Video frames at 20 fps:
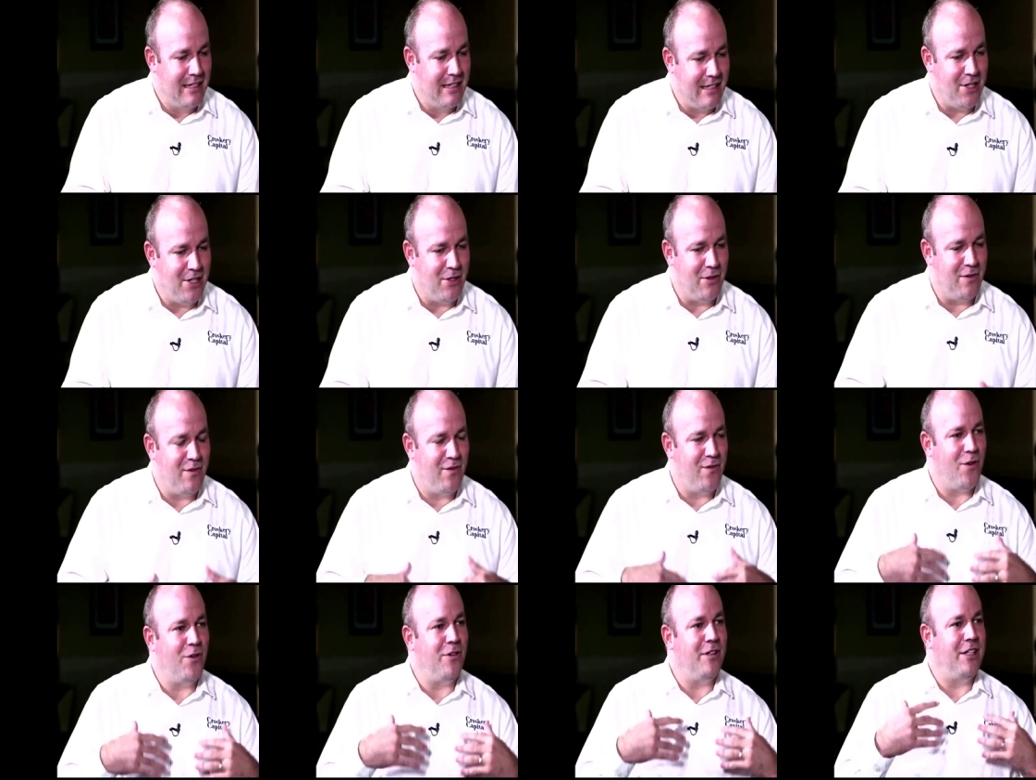you know,
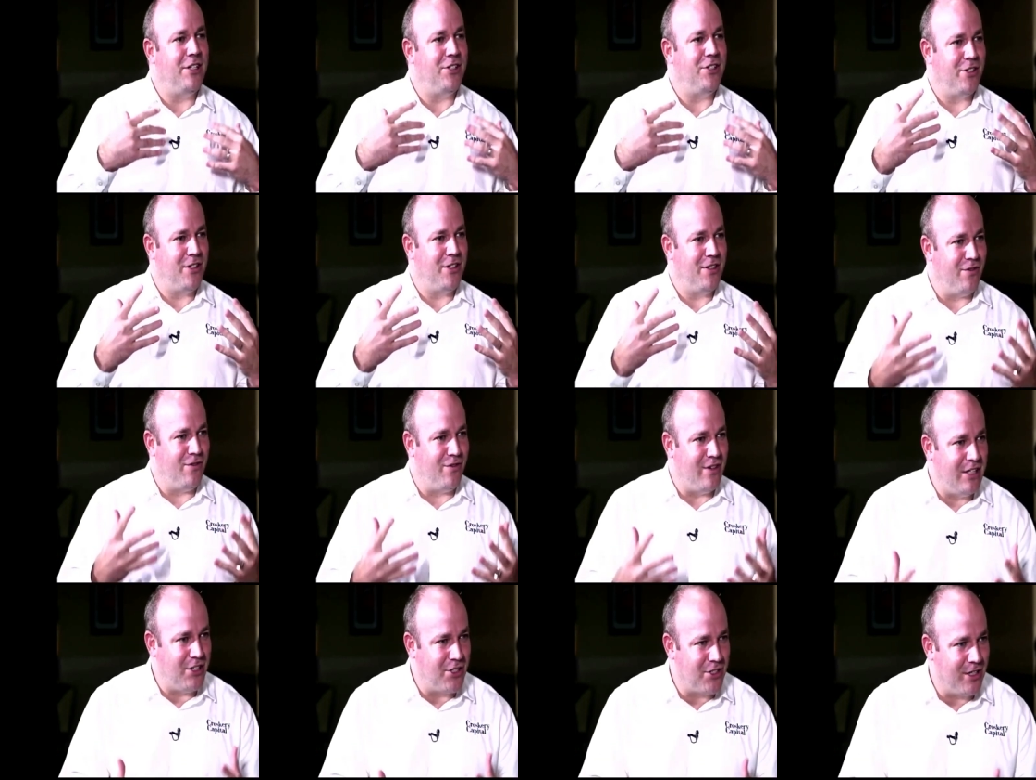funding should
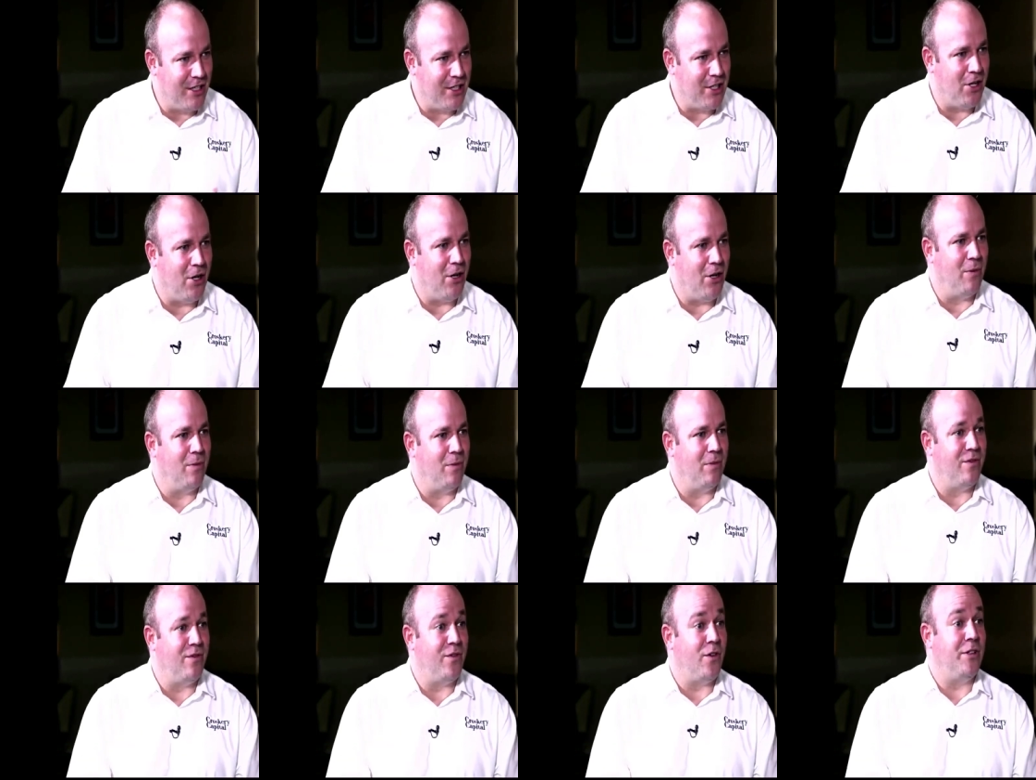eventually
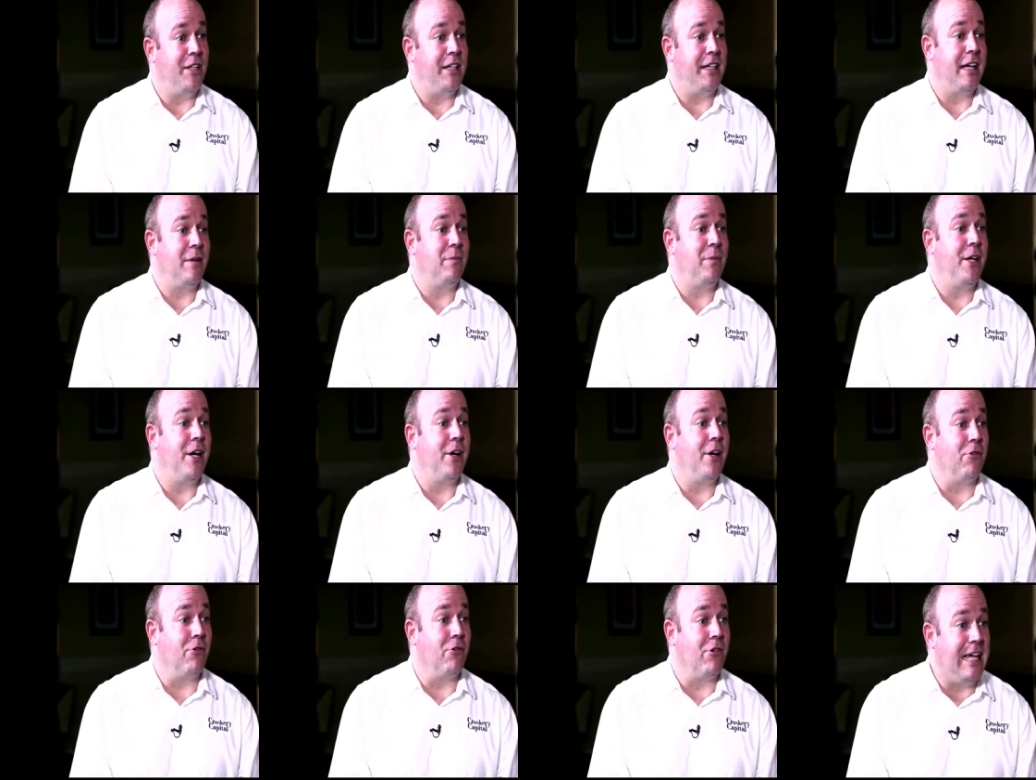come. Funding can be
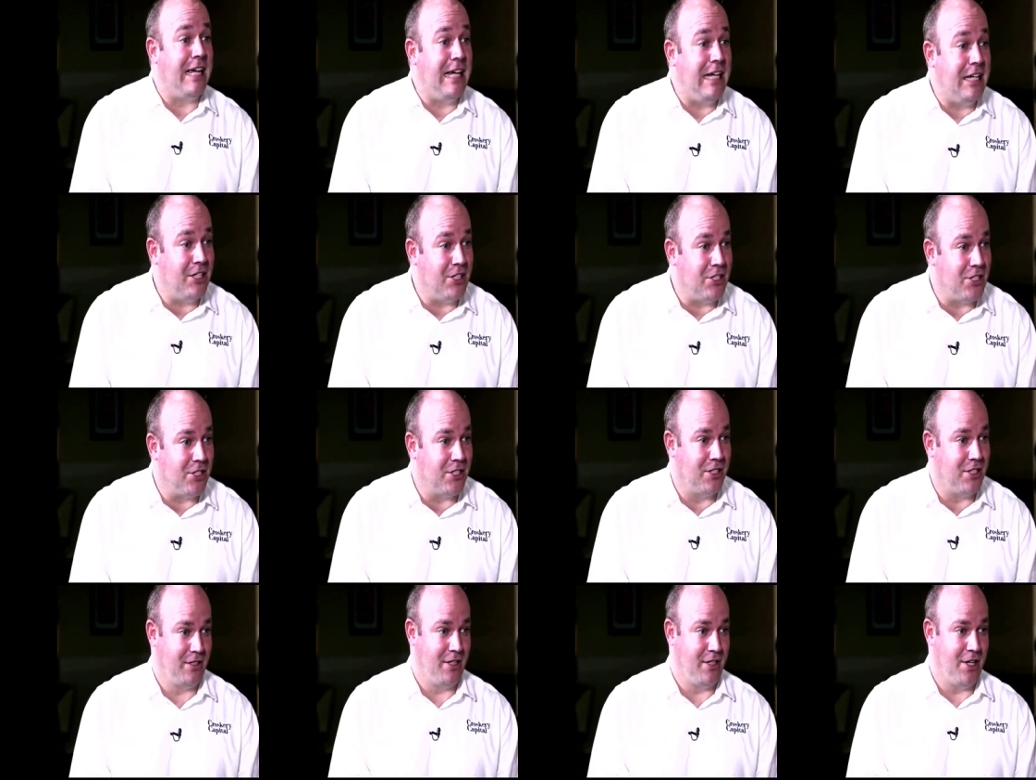
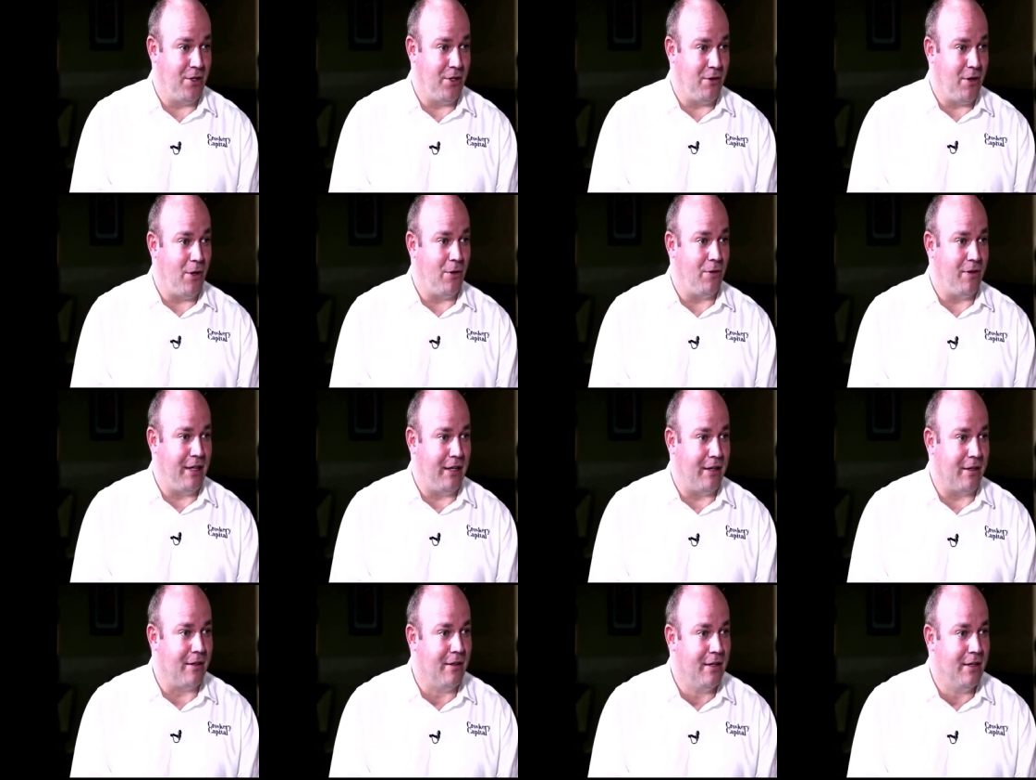arranged, you know, out
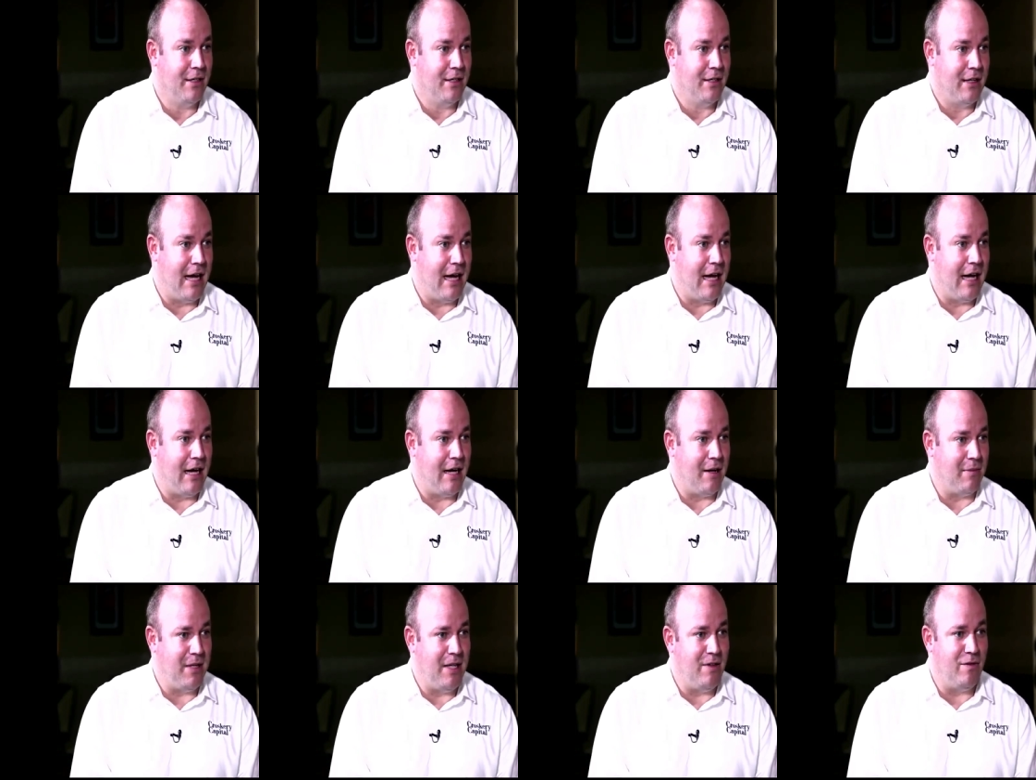there,
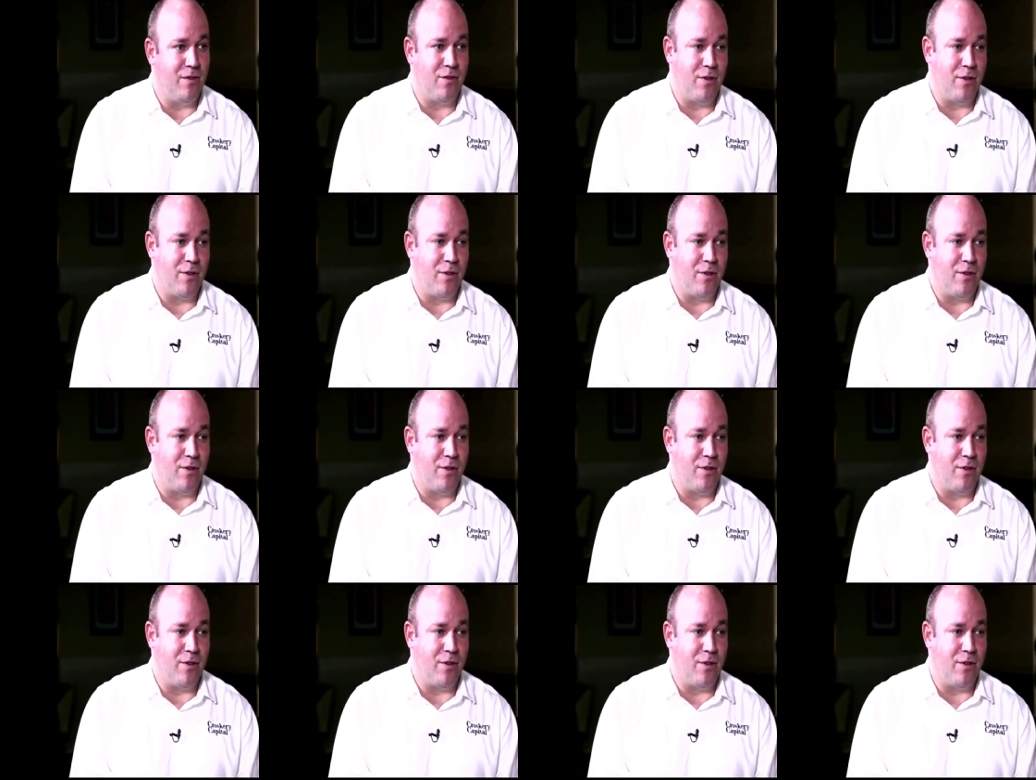even